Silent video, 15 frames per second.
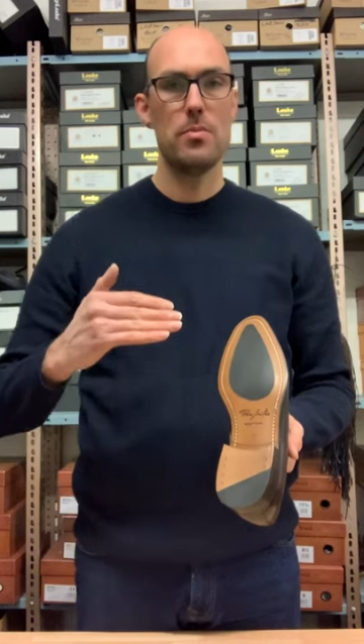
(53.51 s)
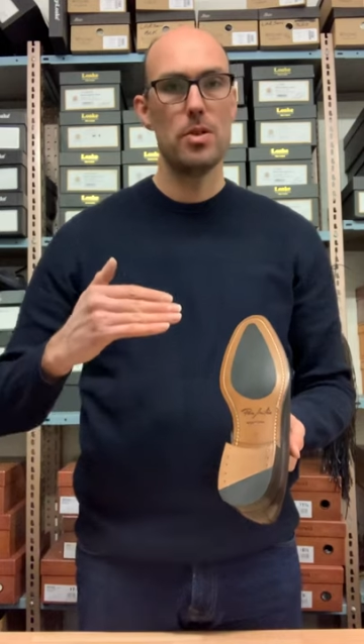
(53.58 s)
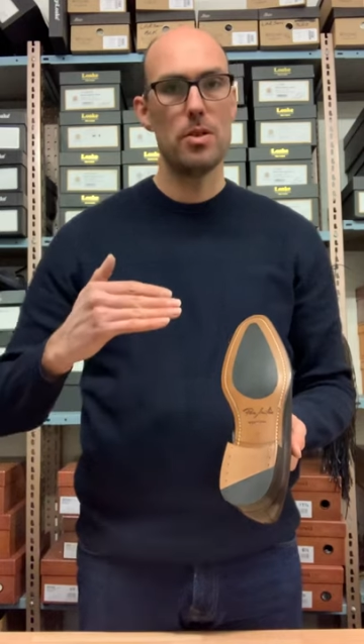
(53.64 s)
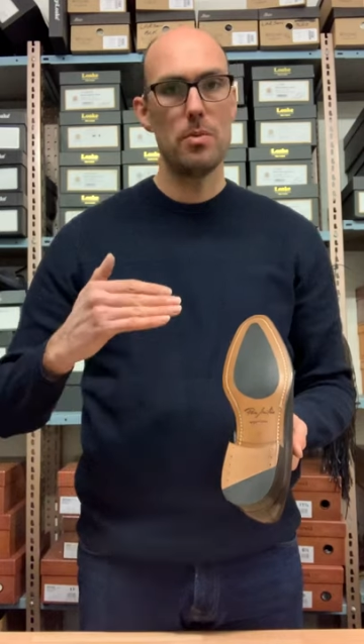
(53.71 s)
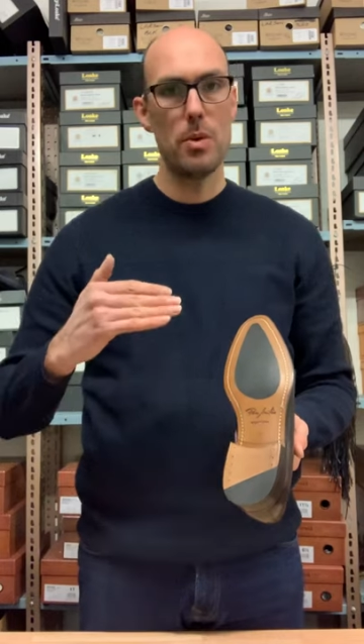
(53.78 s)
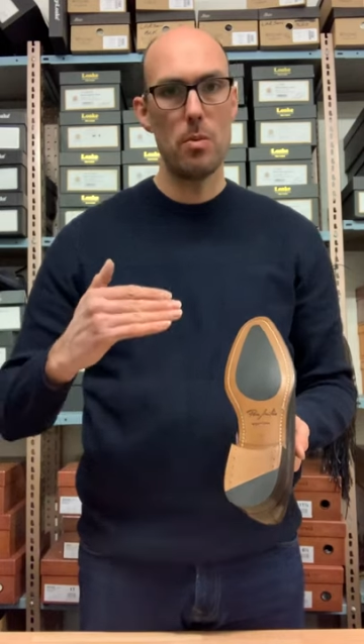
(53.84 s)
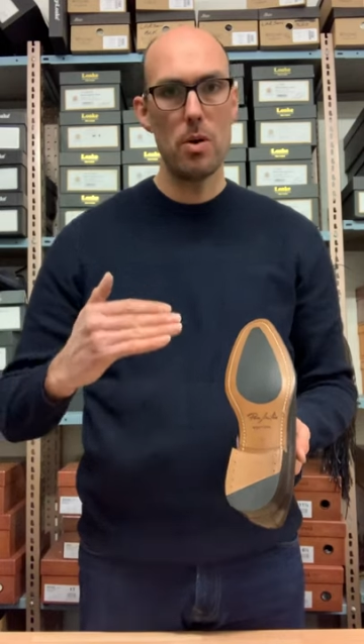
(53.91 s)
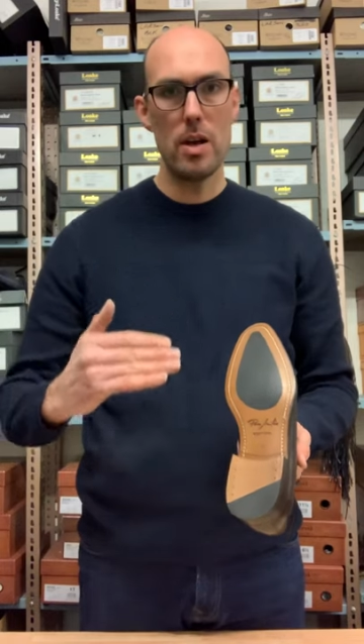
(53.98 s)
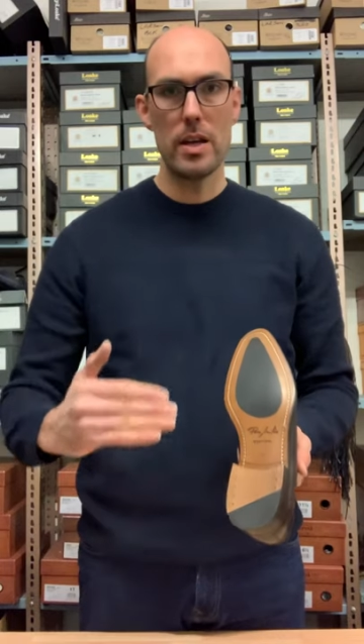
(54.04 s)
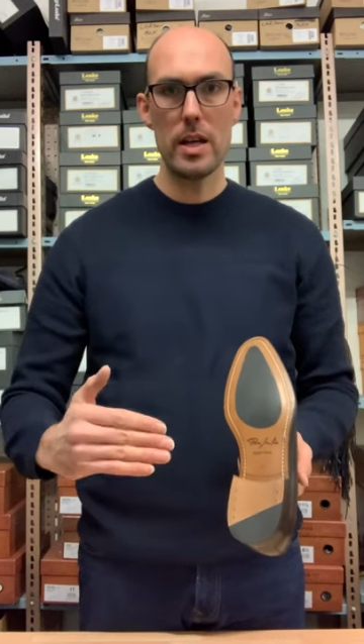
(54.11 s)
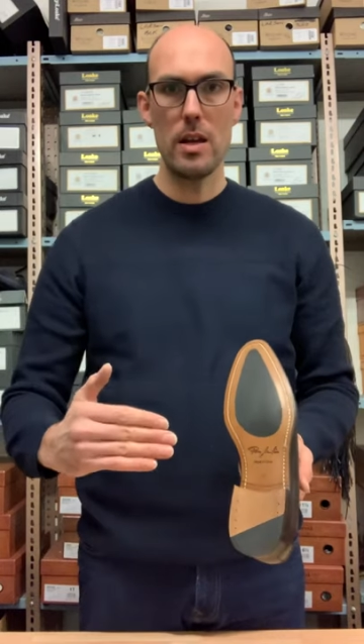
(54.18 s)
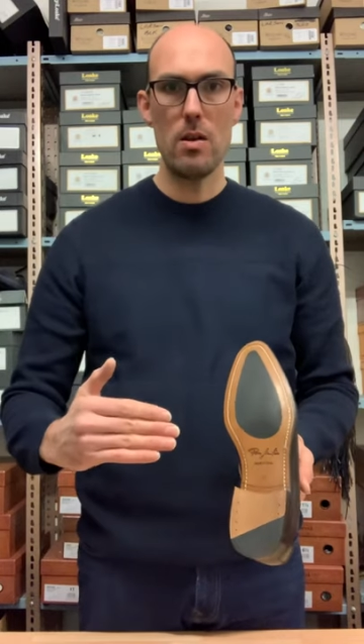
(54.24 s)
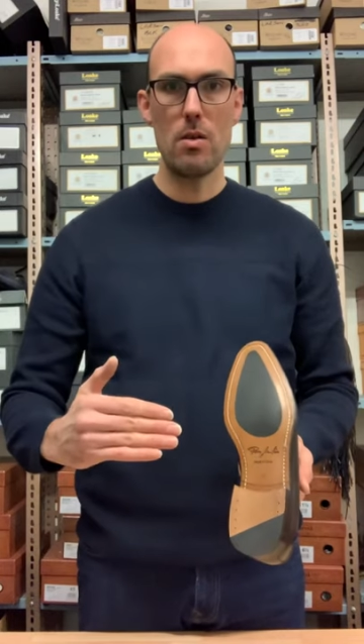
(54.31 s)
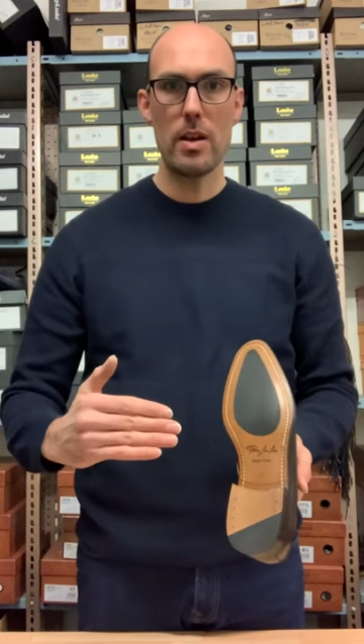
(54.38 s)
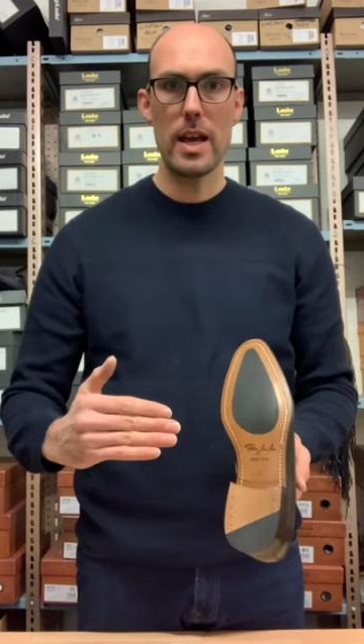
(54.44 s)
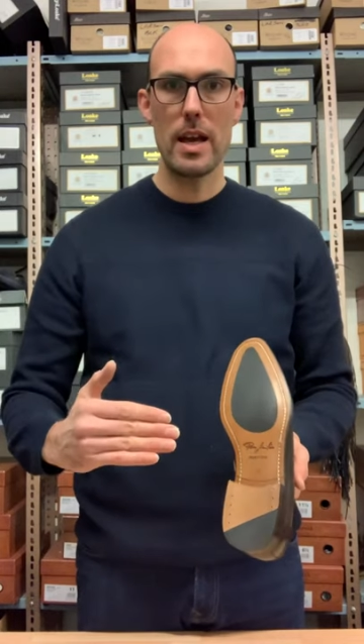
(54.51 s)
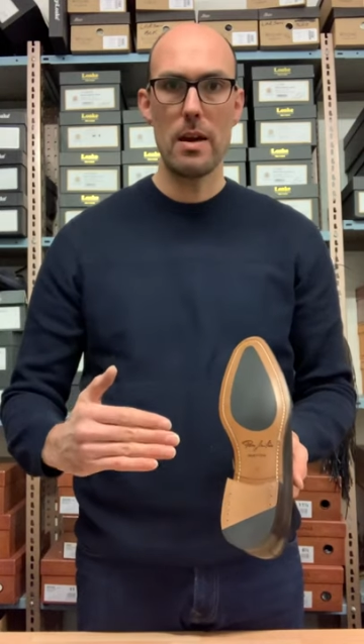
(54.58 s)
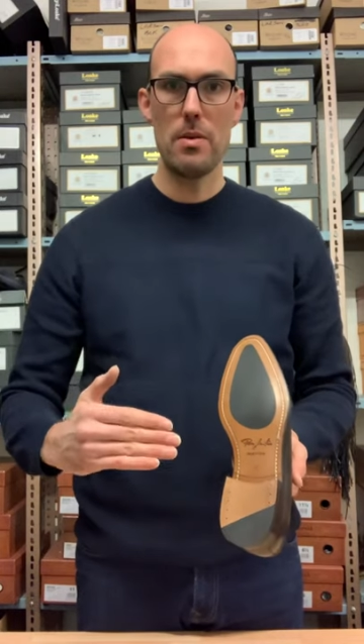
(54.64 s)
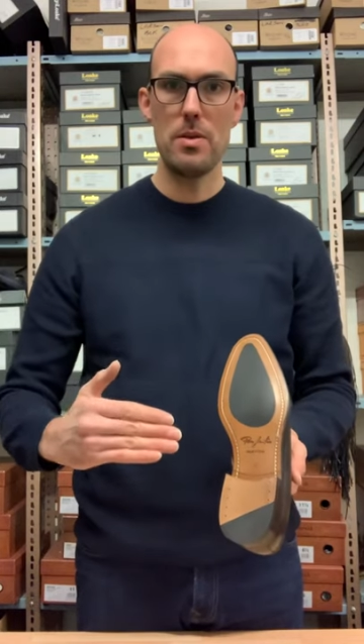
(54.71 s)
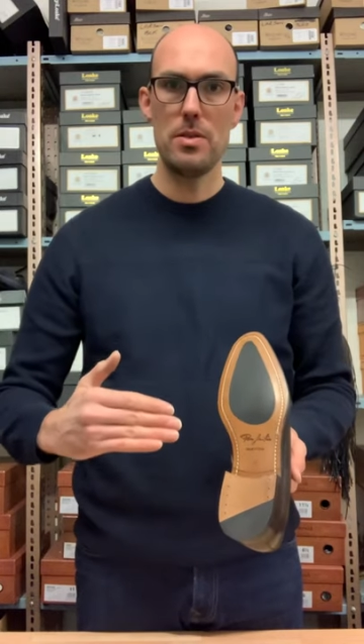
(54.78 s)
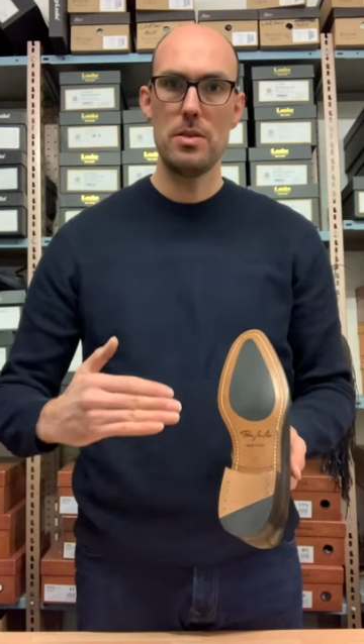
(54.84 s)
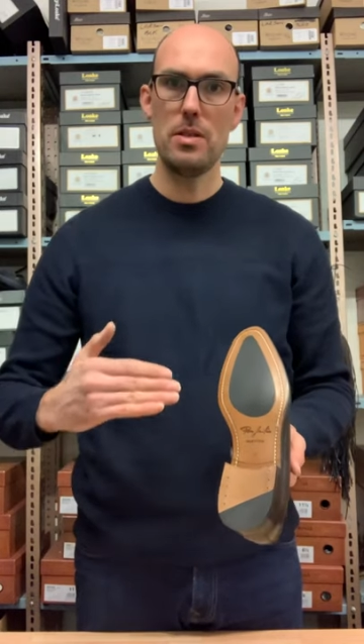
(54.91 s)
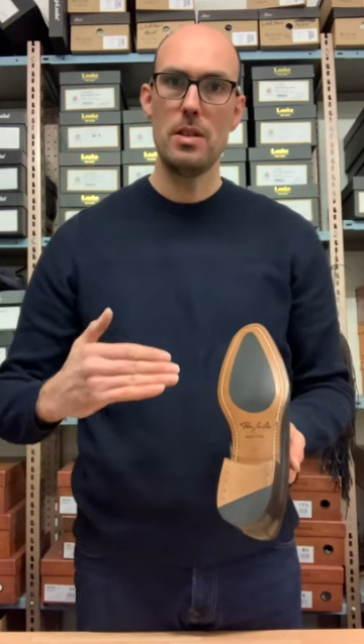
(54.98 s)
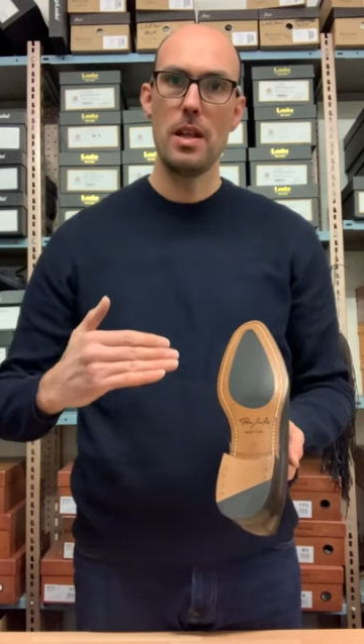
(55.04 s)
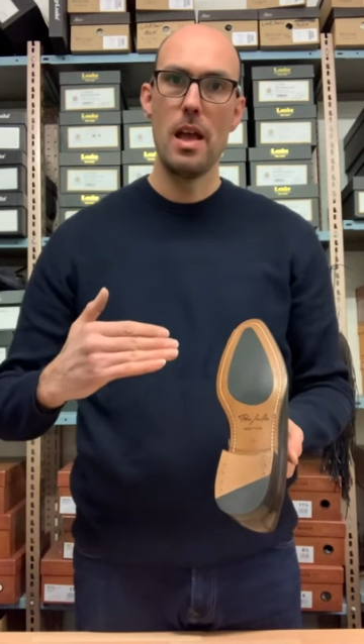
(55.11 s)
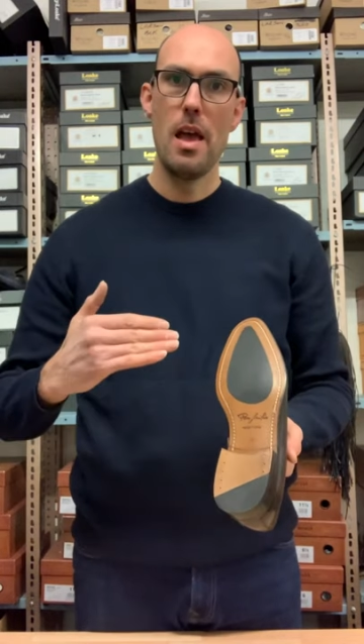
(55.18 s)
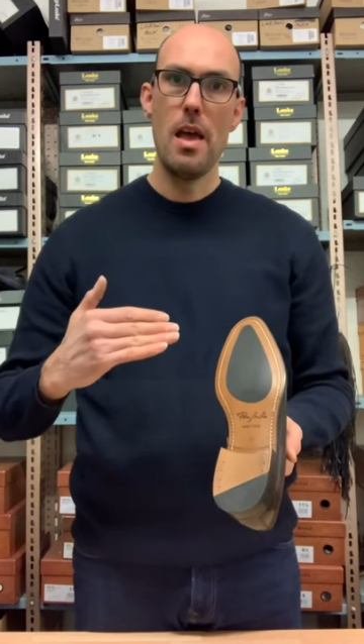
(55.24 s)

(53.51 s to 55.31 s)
you're going to be working long hours and